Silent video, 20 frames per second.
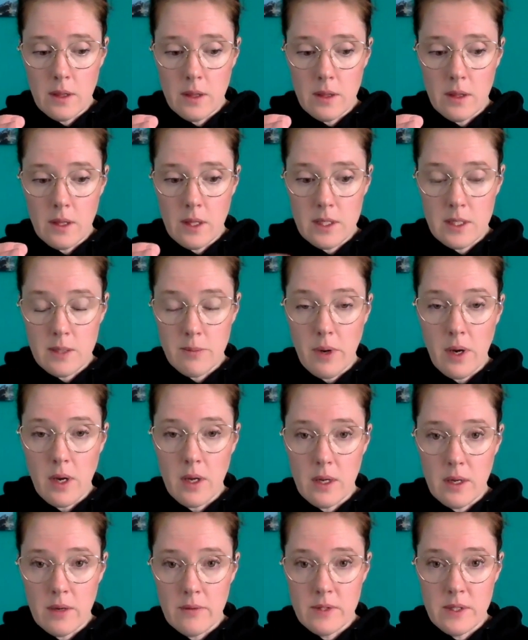the
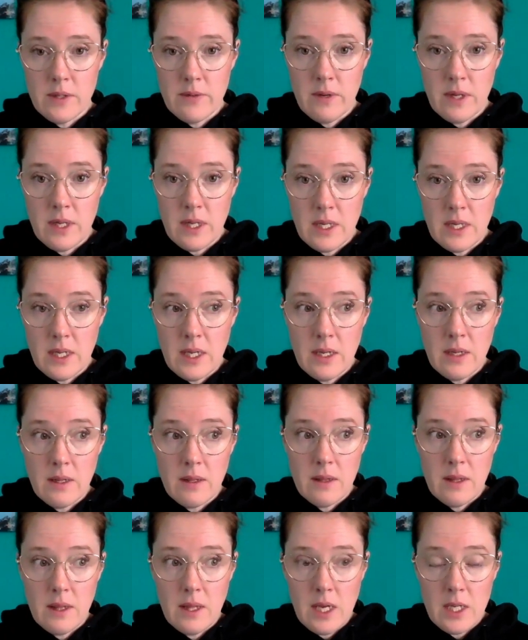spot of divinity
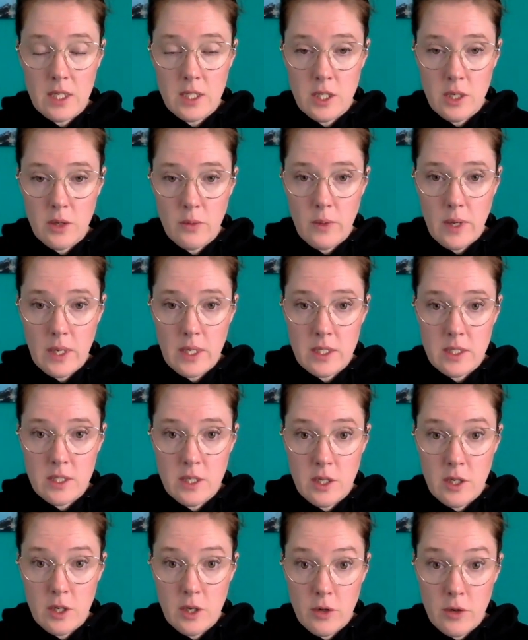that she went
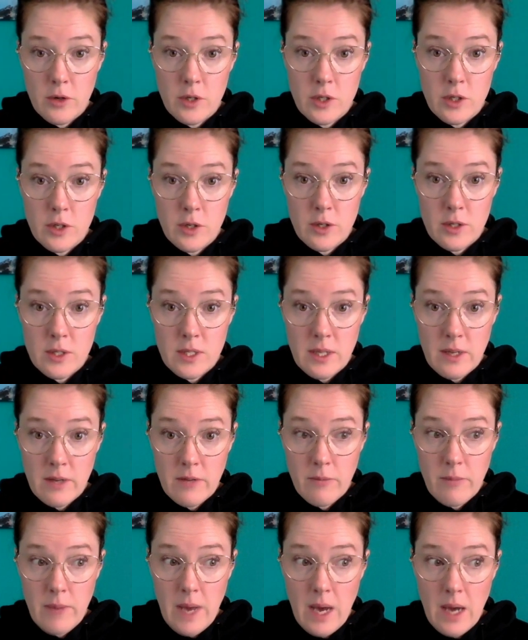to nourish herself
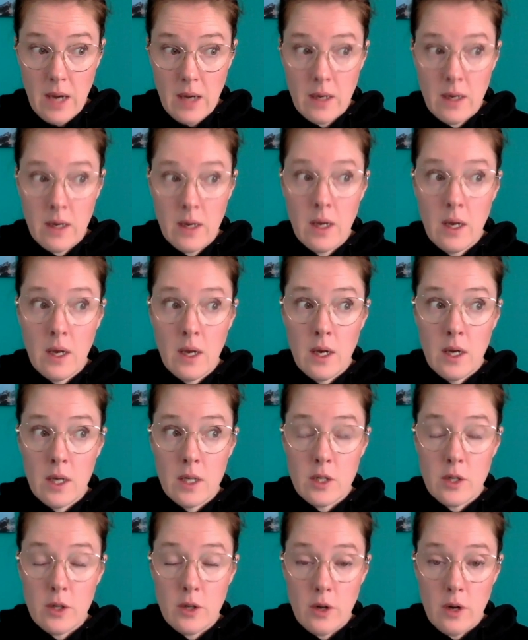back
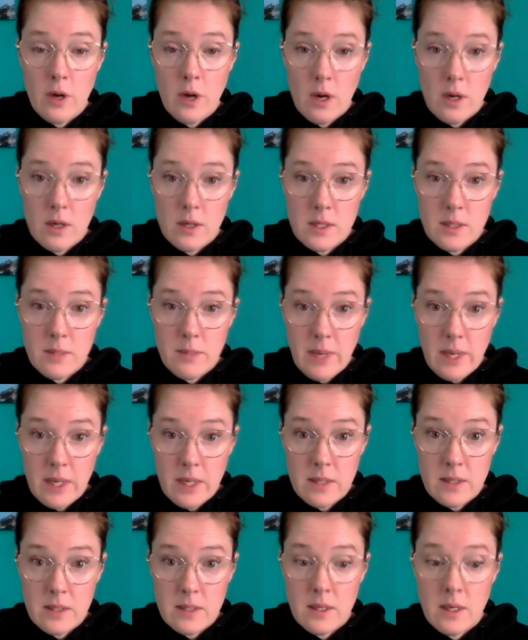to her heart
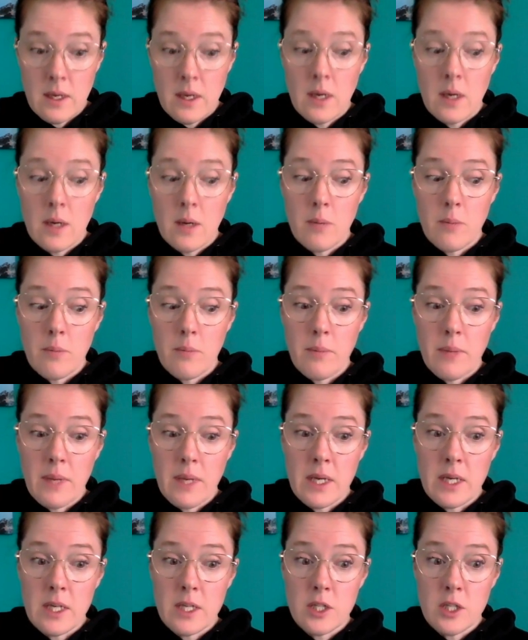space,
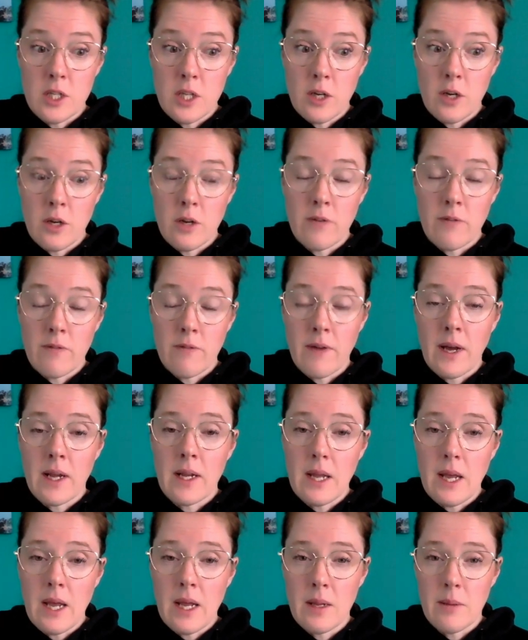because she couldn't
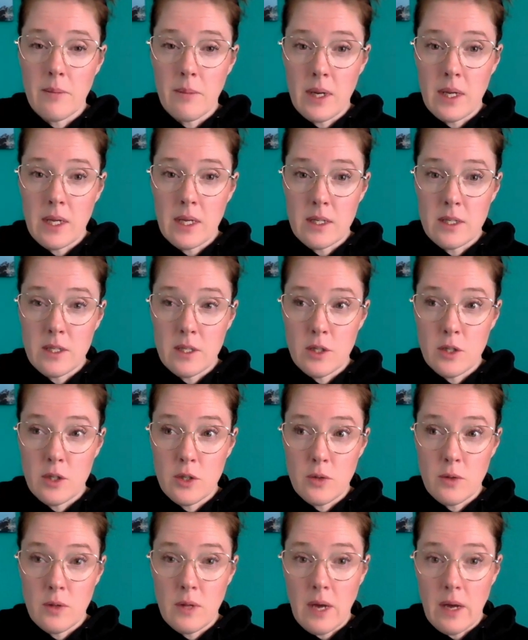find anybody to
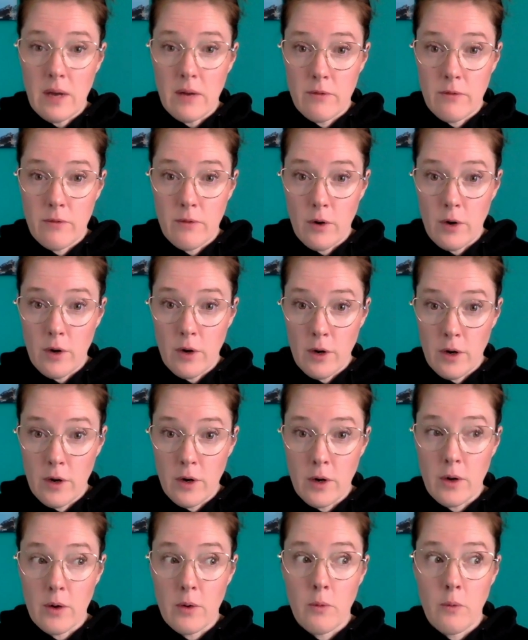do that for
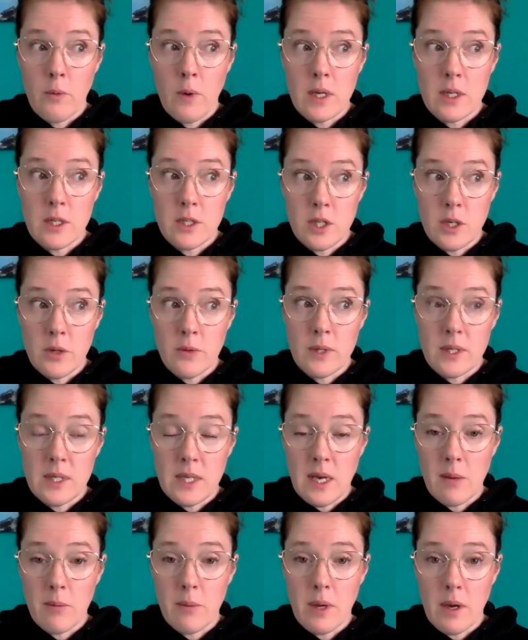her while she was
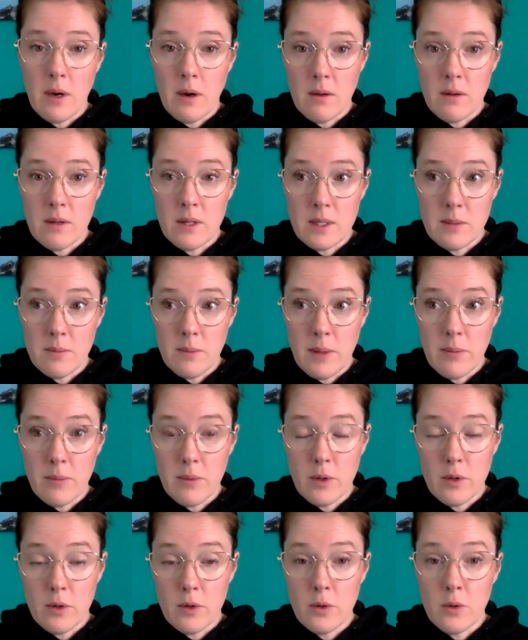helping all these
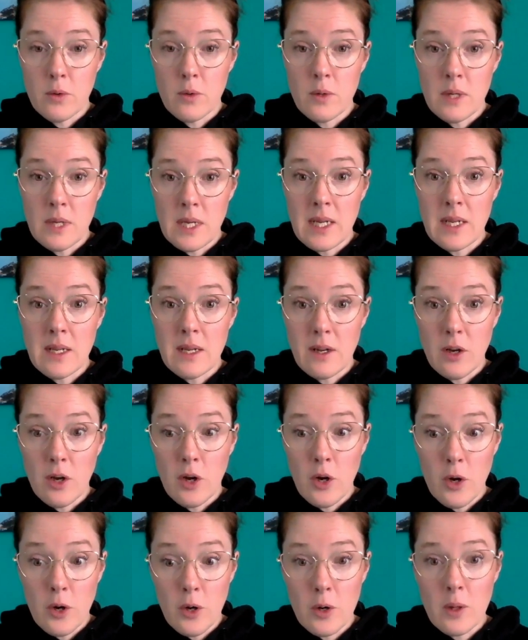people who needed
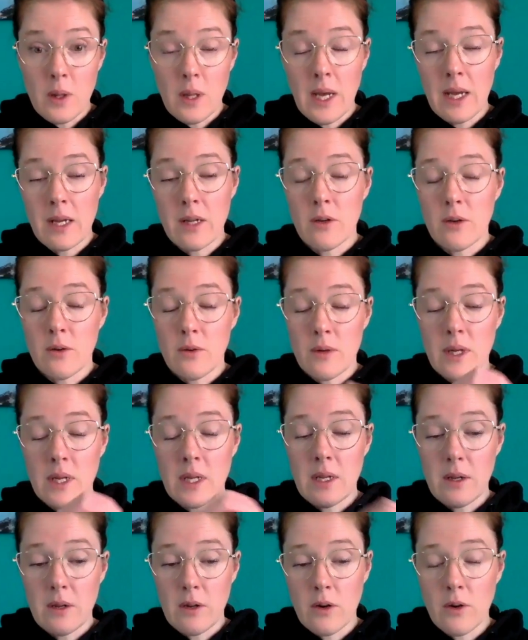her light, who
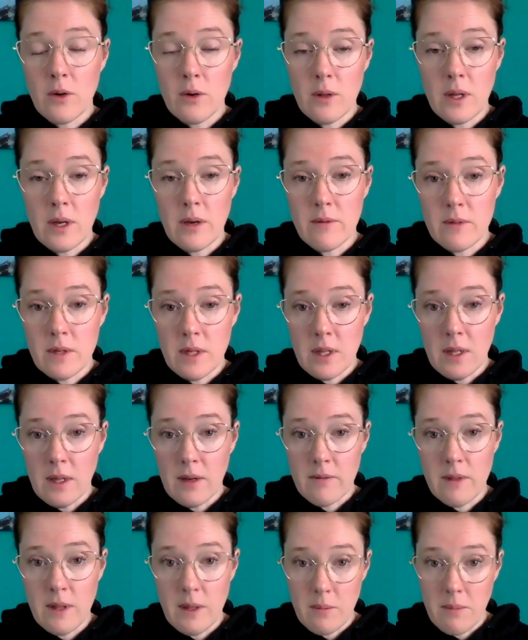needed her love to
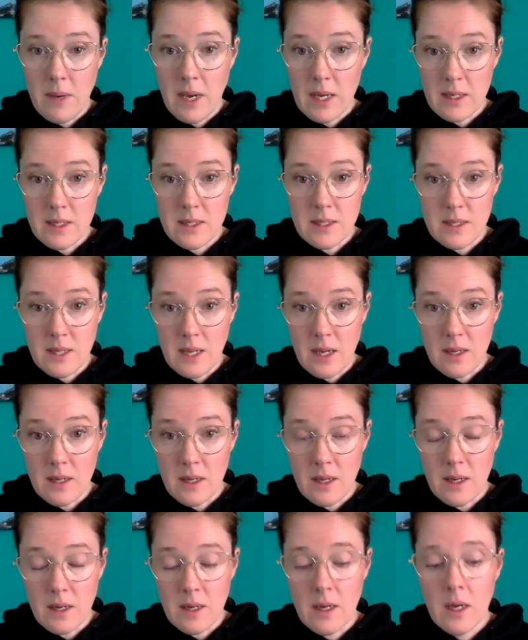love them back to
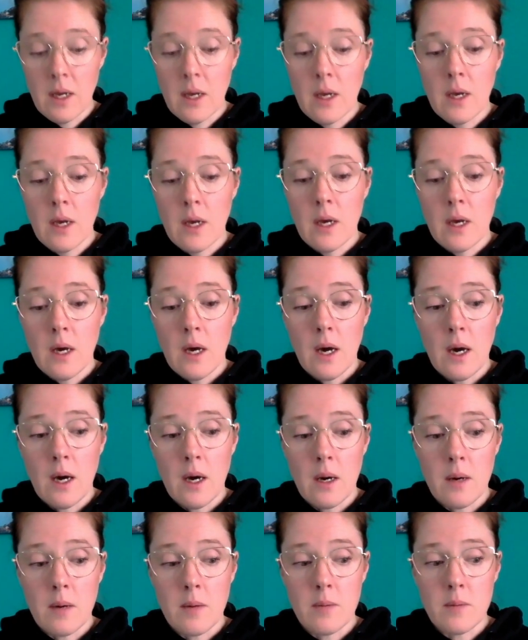standing.
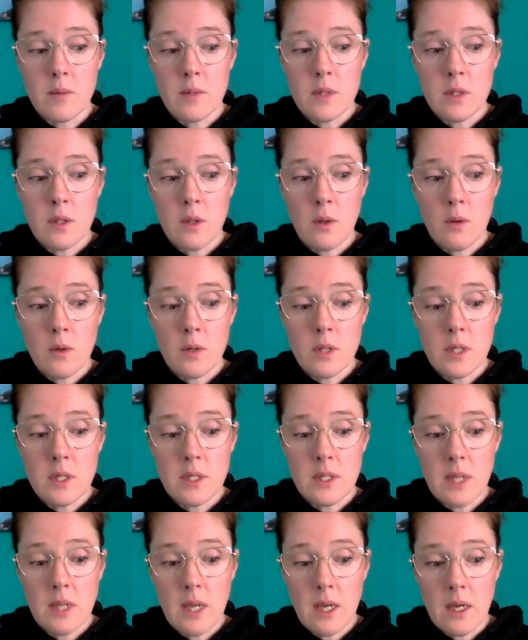So
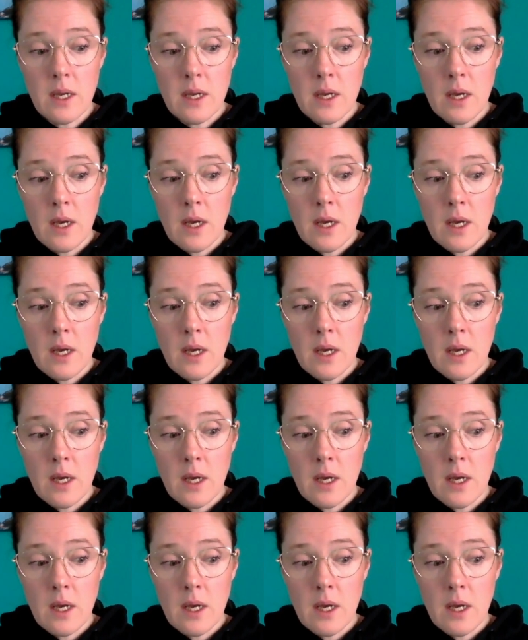she's like,